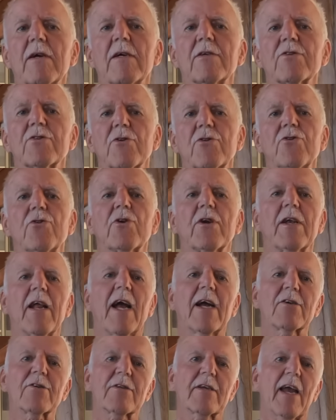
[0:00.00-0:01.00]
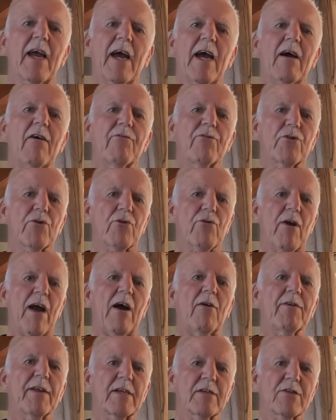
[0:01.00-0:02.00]
So you can actually have your
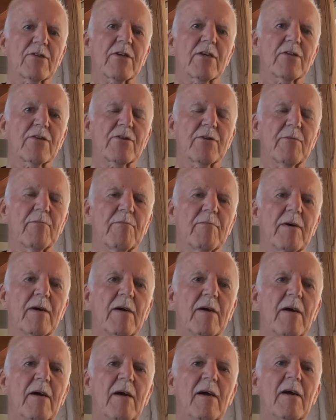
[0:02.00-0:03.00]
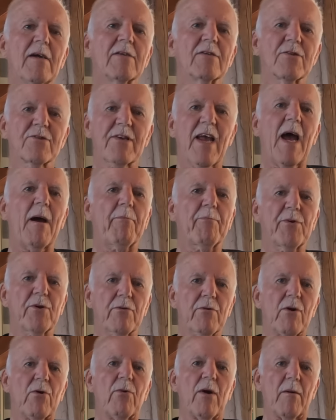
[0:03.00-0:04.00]
grounding system zap
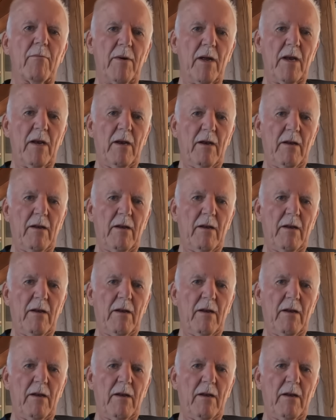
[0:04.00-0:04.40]
your equipment.